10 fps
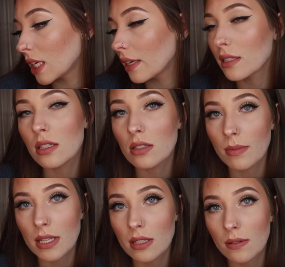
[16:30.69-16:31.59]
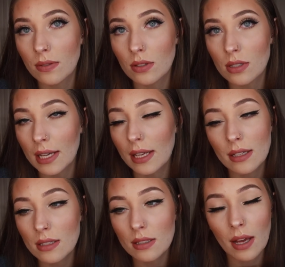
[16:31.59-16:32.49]
Excuse my sniffles. I
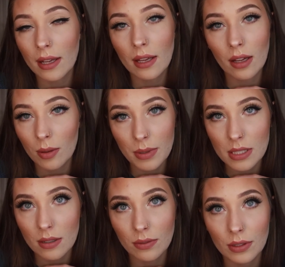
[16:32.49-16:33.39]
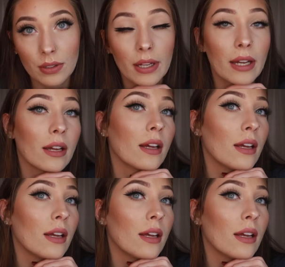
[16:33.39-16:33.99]
can't I can't help but sniffle, okay?